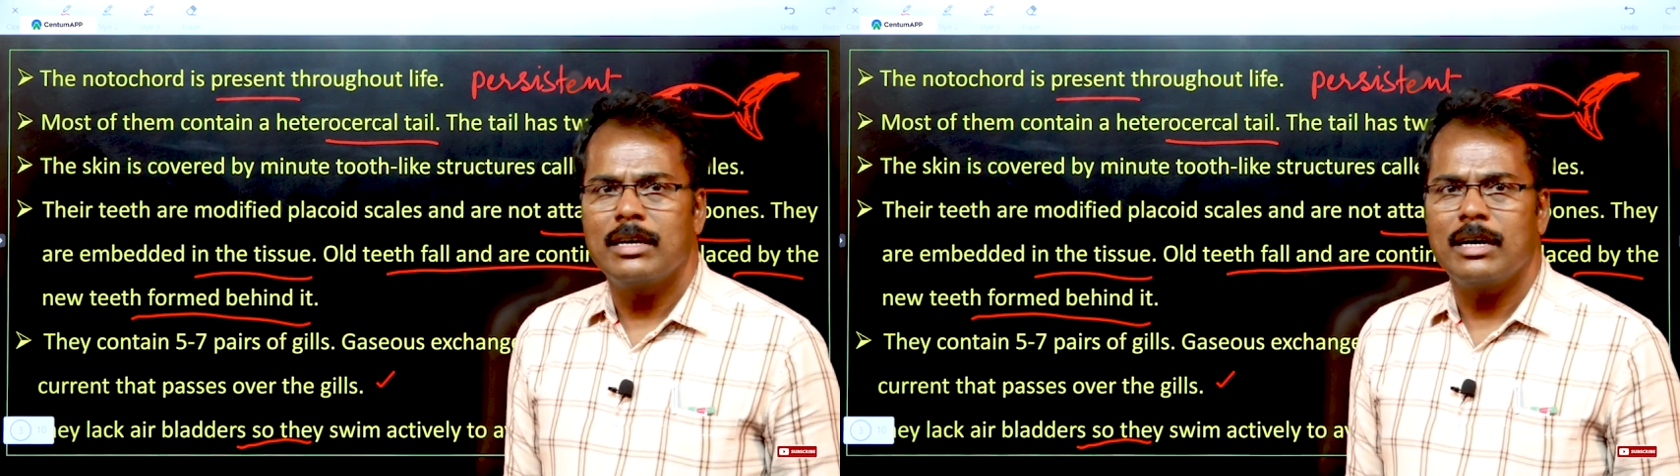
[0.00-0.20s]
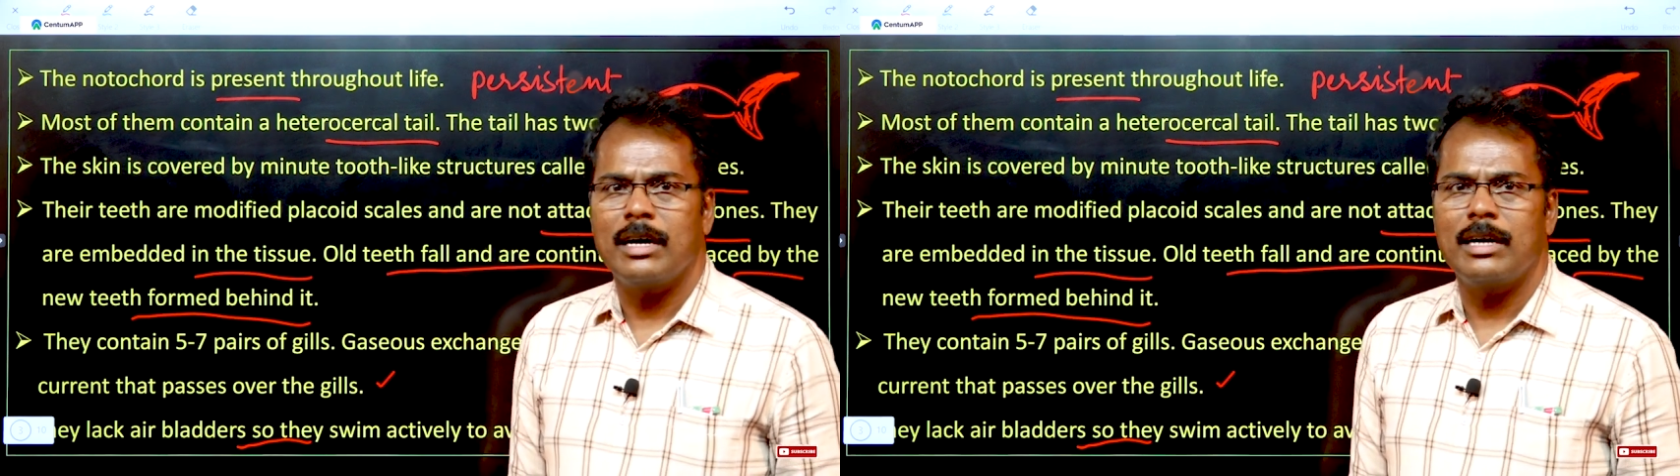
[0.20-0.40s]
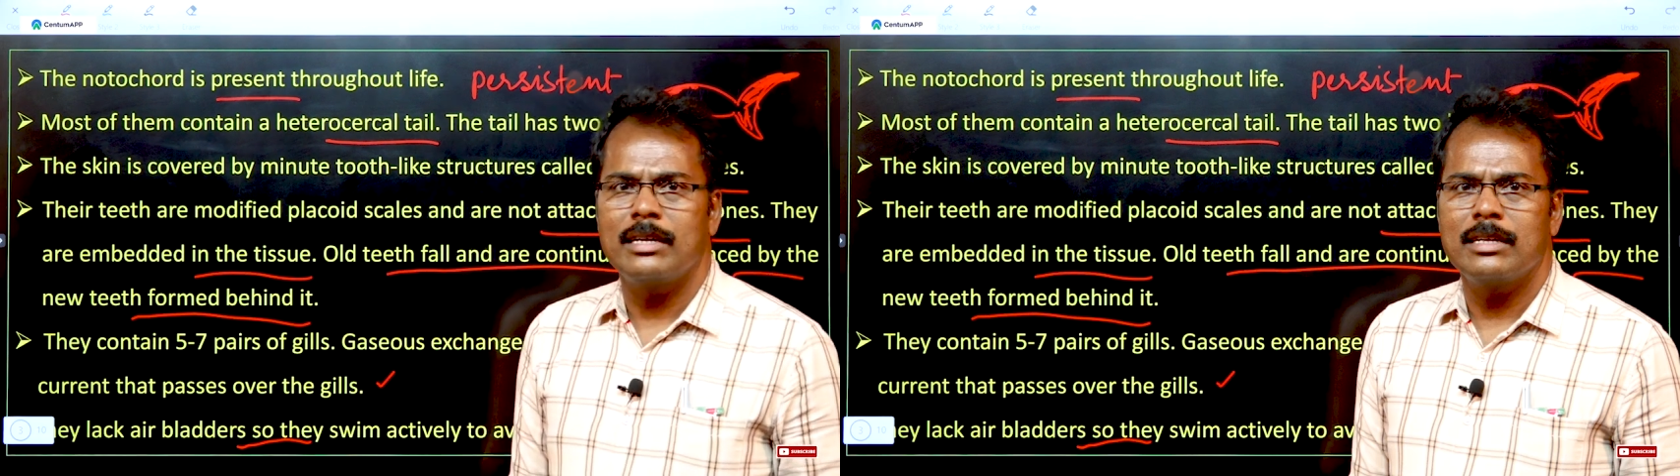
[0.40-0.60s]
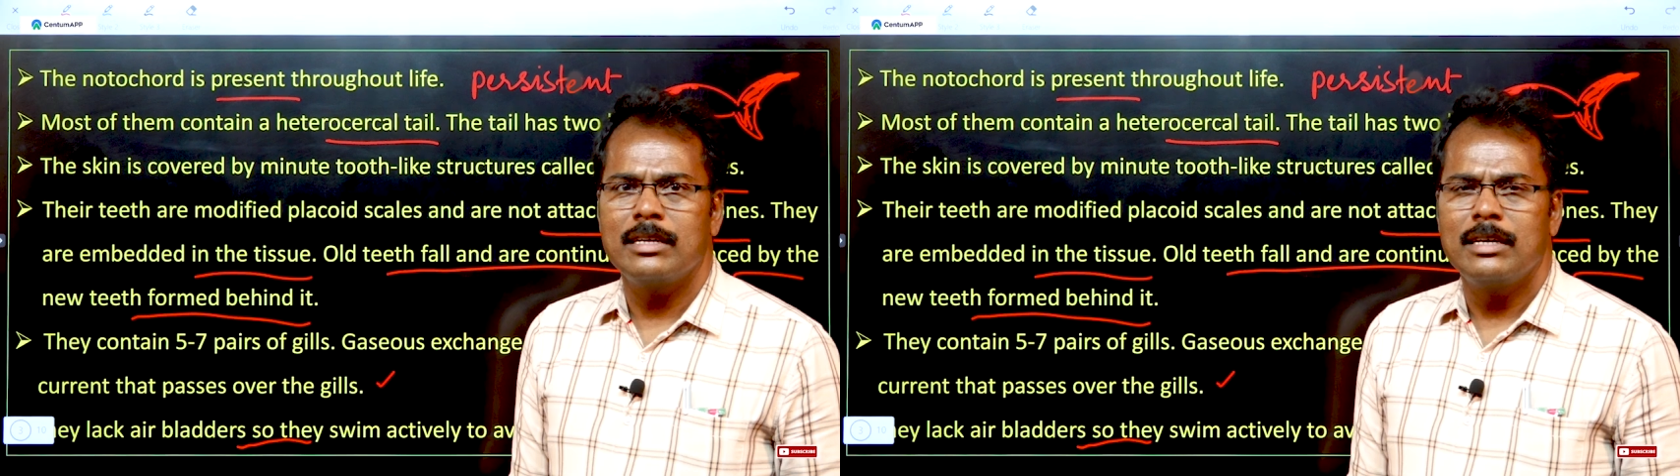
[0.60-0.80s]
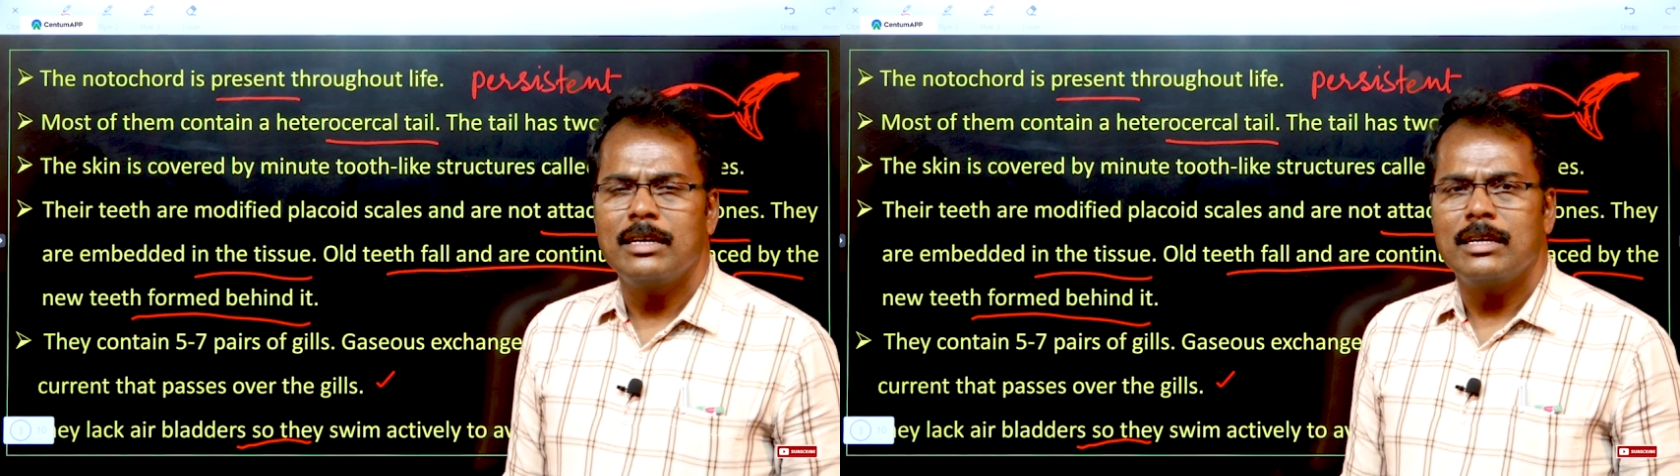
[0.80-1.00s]
and
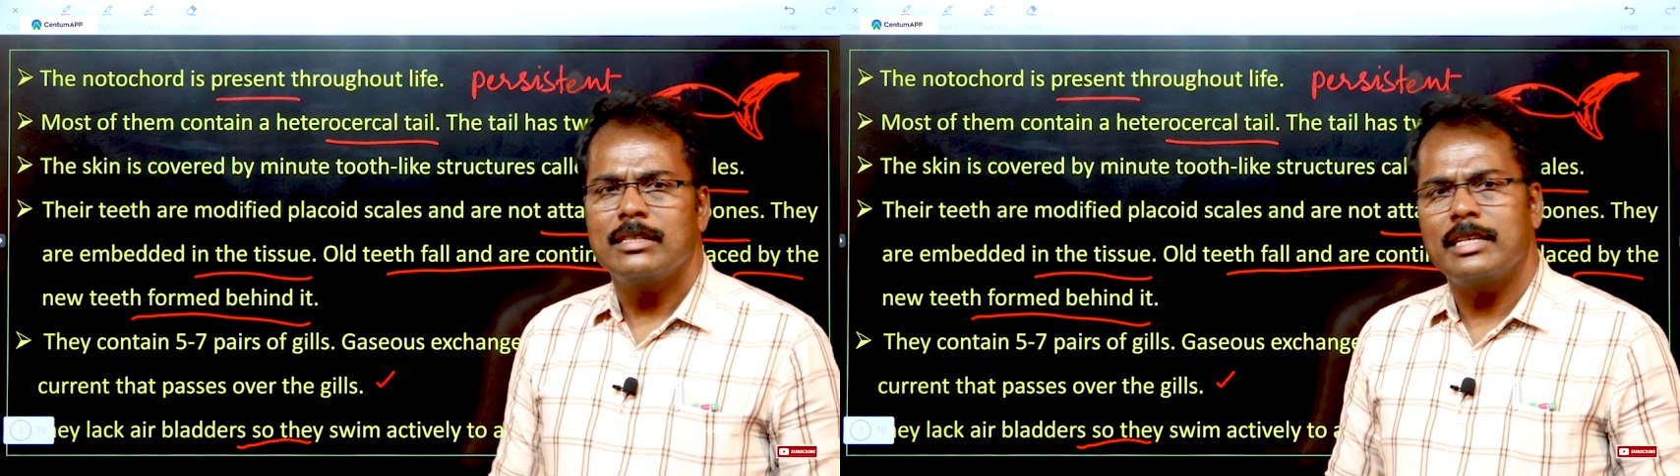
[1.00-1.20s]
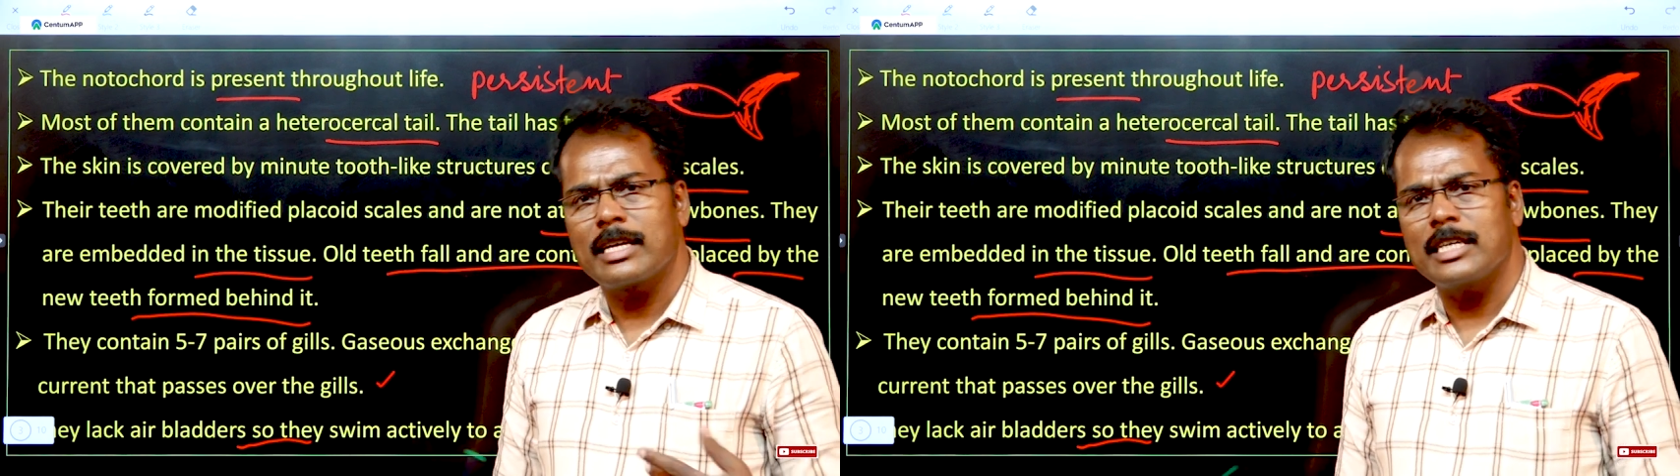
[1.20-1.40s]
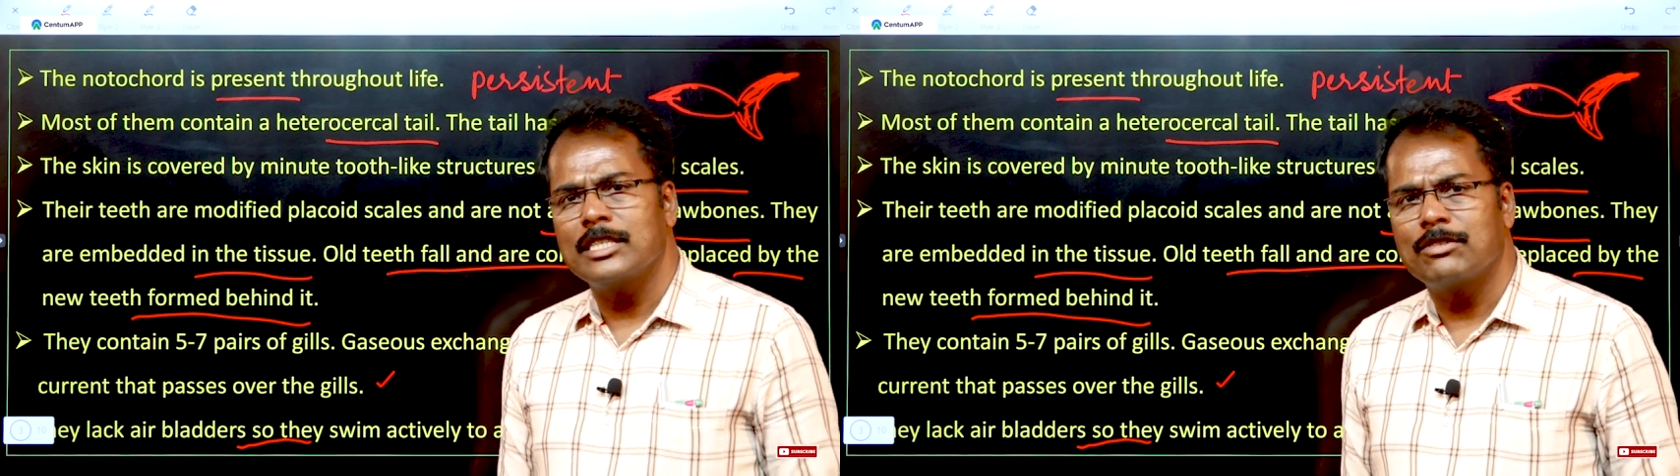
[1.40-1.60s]
they can